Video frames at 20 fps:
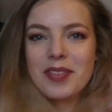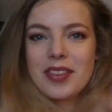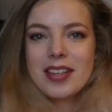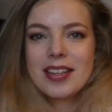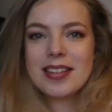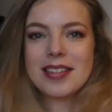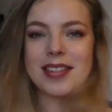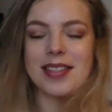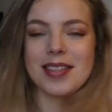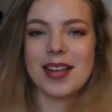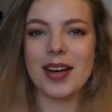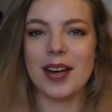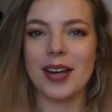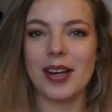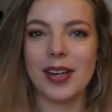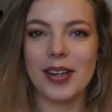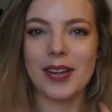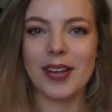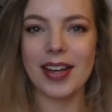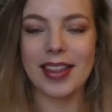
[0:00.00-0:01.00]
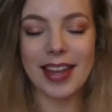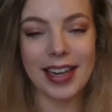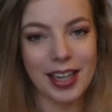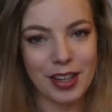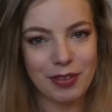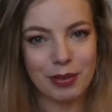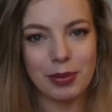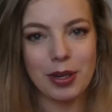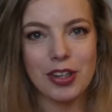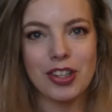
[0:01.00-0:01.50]
So thank you
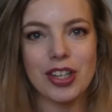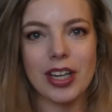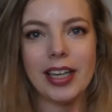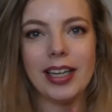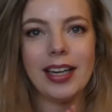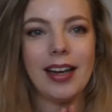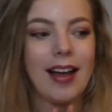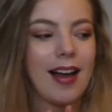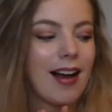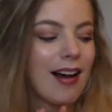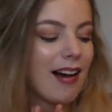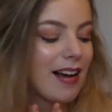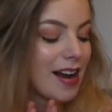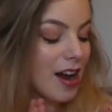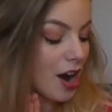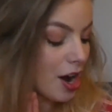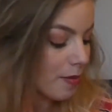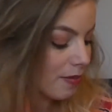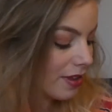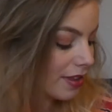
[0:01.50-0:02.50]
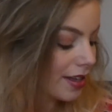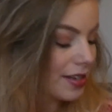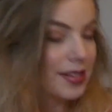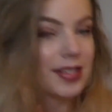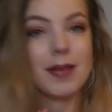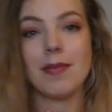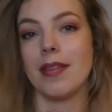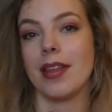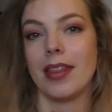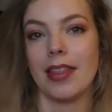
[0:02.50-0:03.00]
for watching. I hope that there's
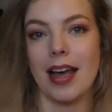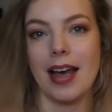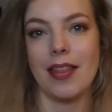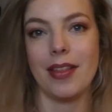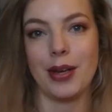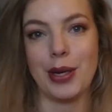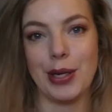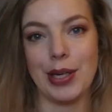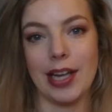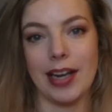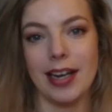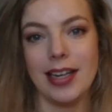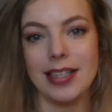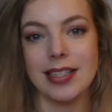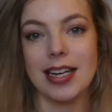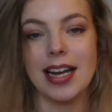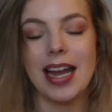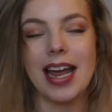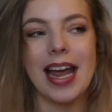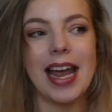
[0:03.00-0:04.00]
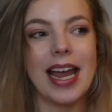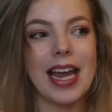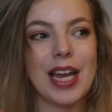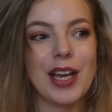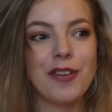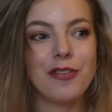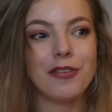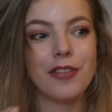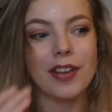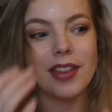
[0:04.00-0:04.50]
something there that you liked.
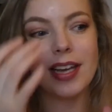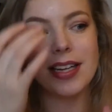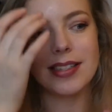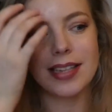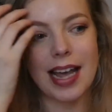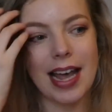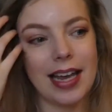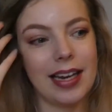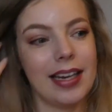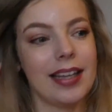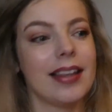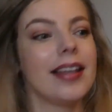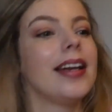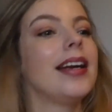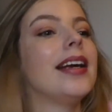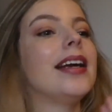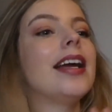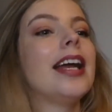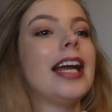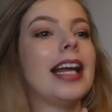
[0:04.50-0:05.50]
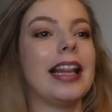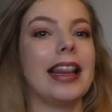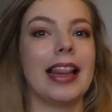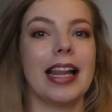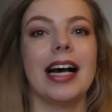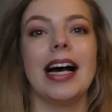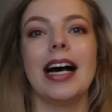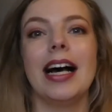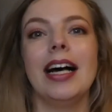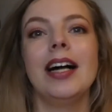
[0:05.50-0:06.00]
If there's anything in
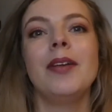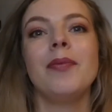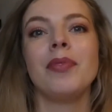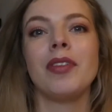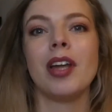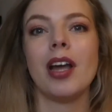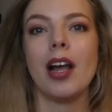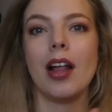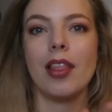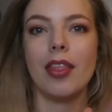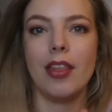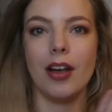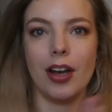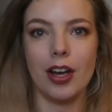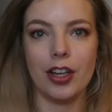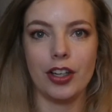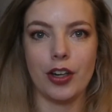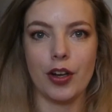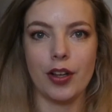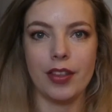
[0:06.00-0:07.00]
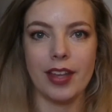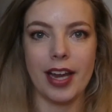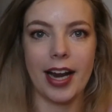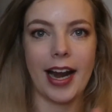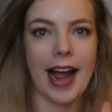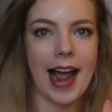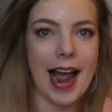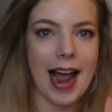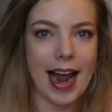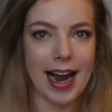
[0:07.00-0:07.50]
there that you think,
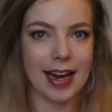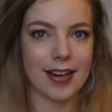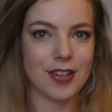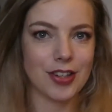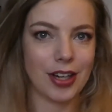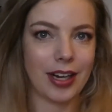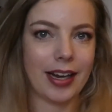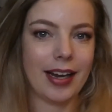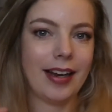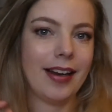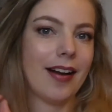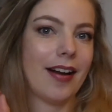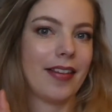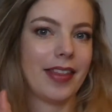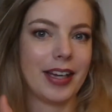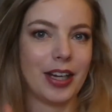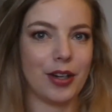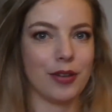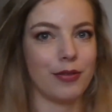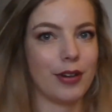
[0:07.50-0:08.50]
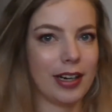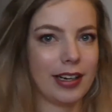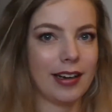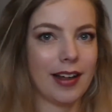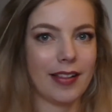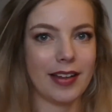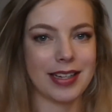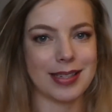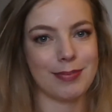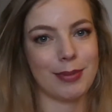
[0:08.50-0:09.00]
actually, I think you'd really like
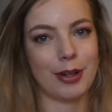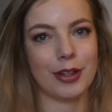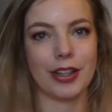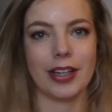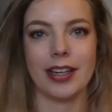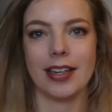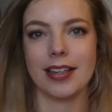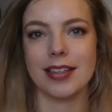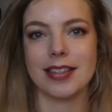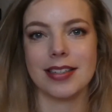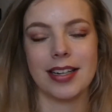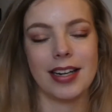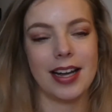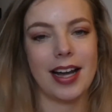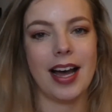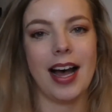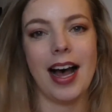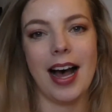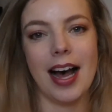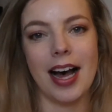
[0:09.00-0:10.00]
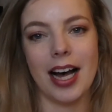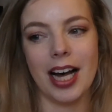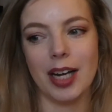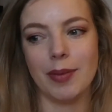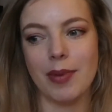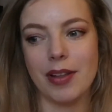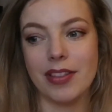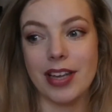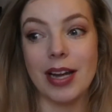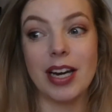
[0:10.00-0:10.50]
this product,
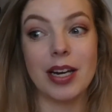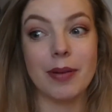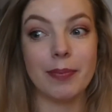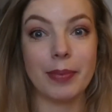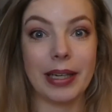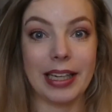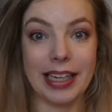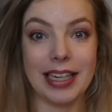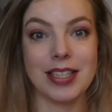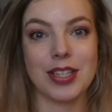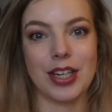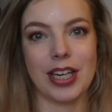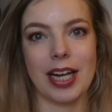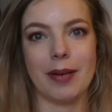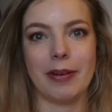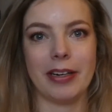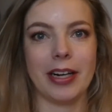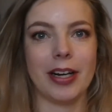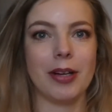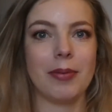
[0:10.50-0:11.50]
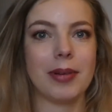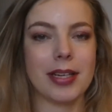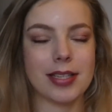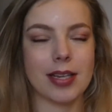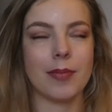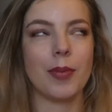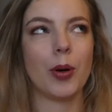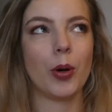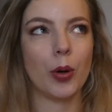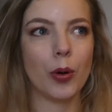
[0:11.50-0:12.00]
then please do let me know, because
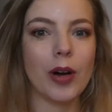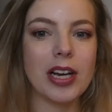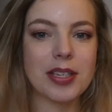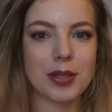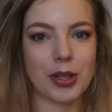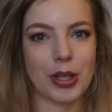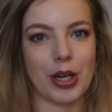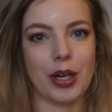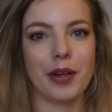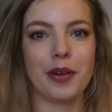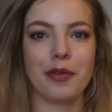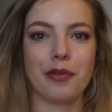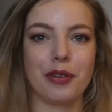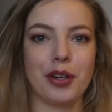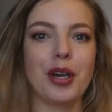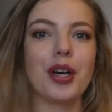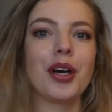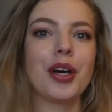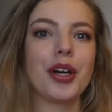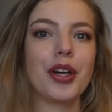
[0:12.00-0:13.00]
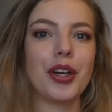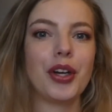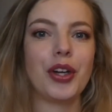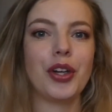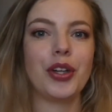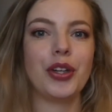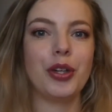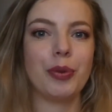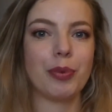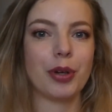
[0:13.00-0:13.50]
I'm always on the hunt for
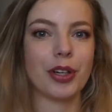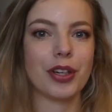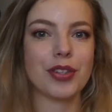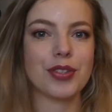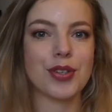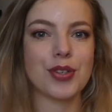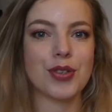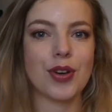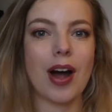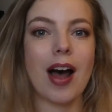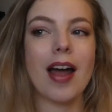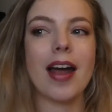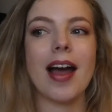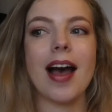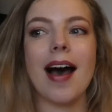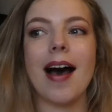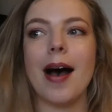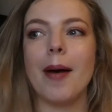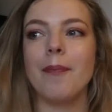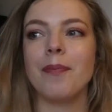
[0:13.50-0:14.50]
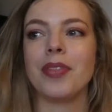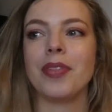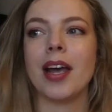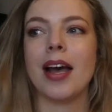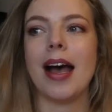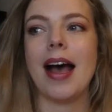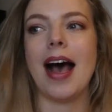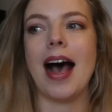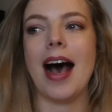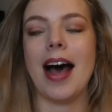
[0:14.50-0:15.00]
new products to try. And
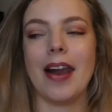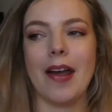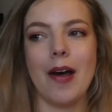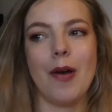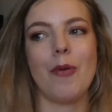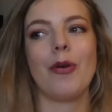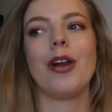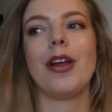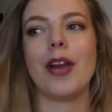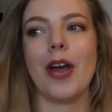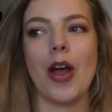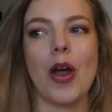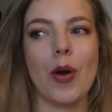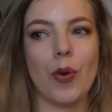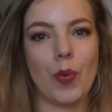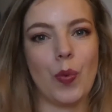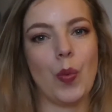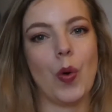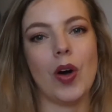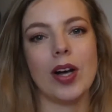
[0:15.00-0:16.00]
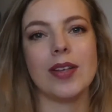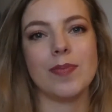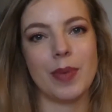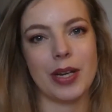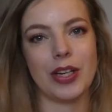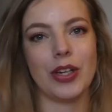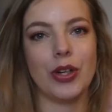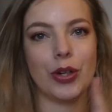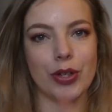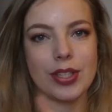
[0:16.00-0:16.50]
I want to know what has
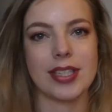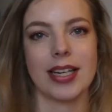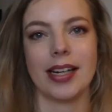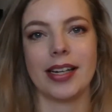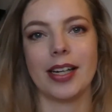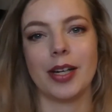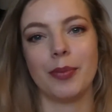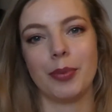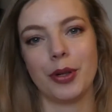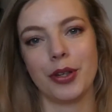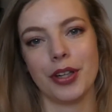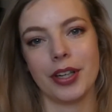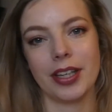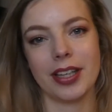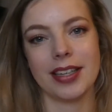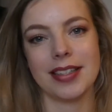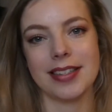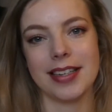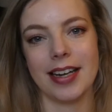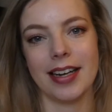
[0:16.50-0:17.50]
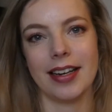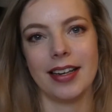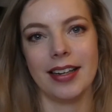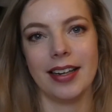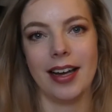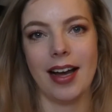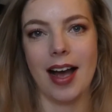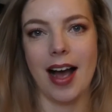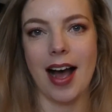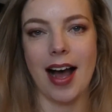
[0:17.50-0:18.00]
been your standout product this year.
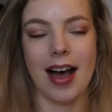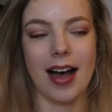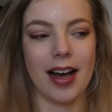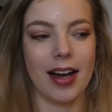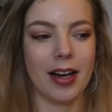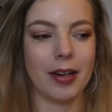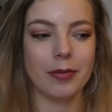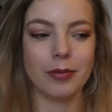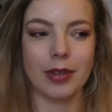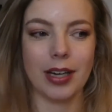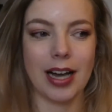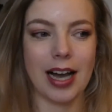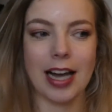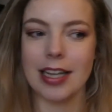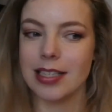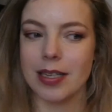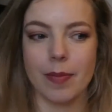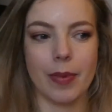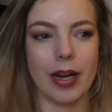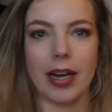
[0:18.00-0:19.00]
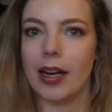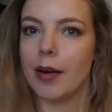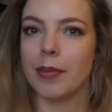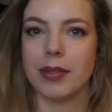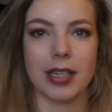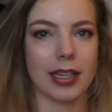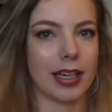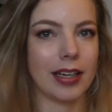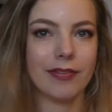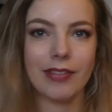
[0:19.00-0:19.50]
Has it been a
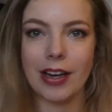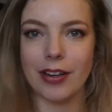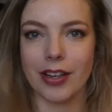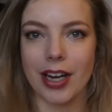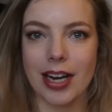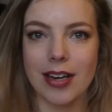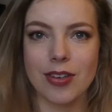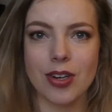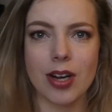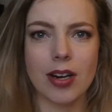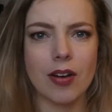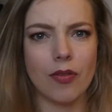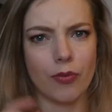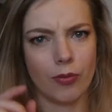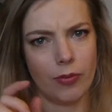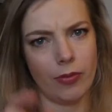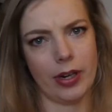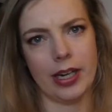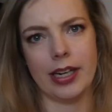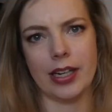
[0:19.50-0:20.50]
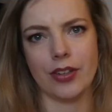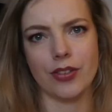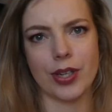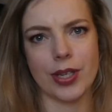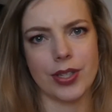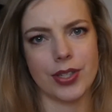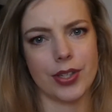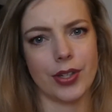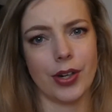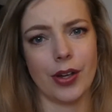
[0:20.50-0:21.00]
particular foundation? Really
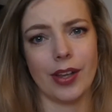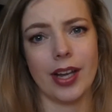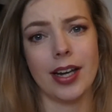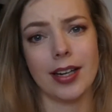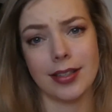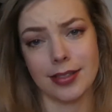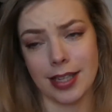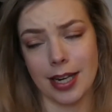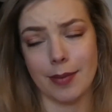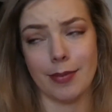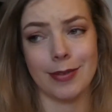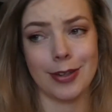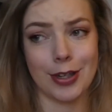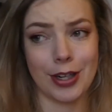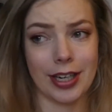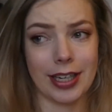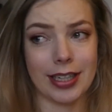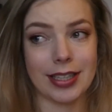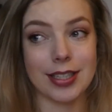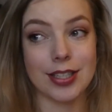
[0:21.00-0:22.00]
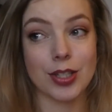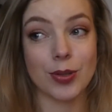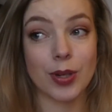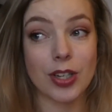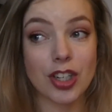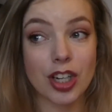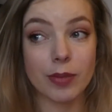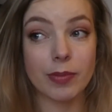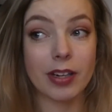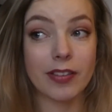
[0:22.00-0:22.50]
interested to know that, because I'm looking to
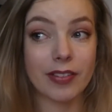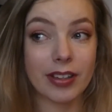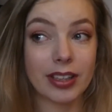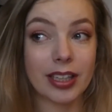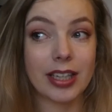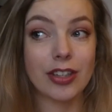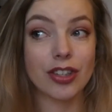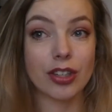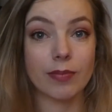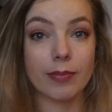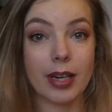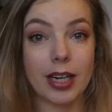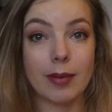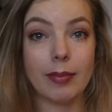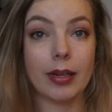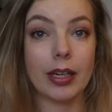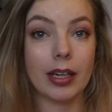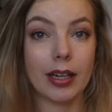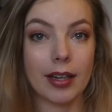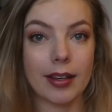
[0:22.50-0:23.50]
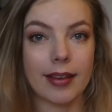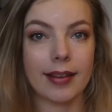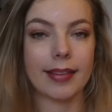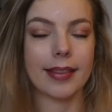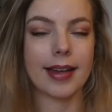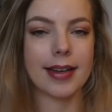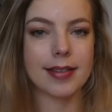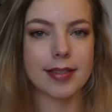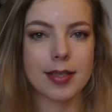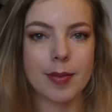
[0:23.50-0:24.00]
switch up my foundation maybe. I think
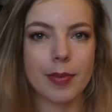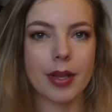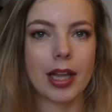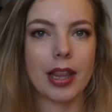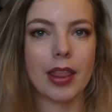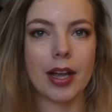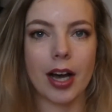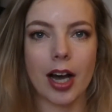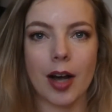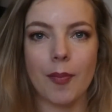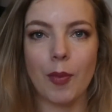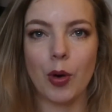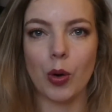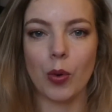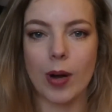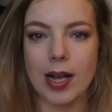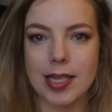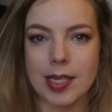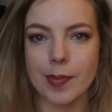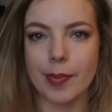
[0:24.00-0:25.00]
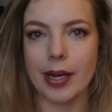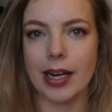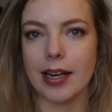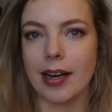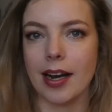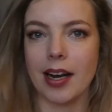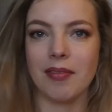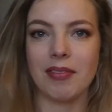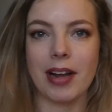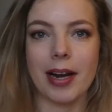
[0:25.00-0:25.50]
that's something that I'm always a bit
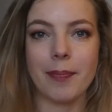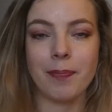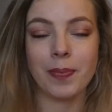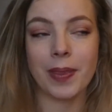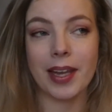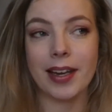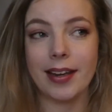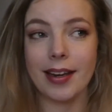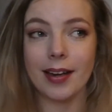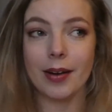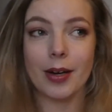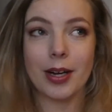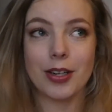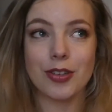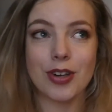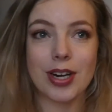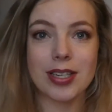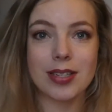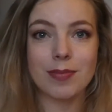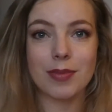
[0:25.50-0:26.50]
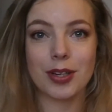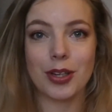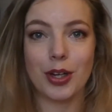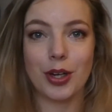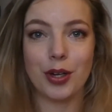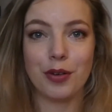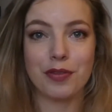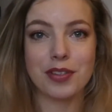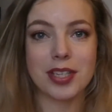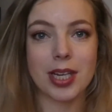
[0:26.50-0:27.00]
kind of like, yeah, I'll try something
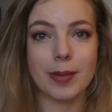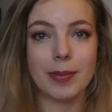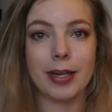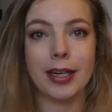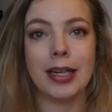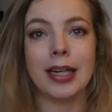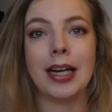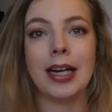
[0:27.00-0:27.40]
new for summer.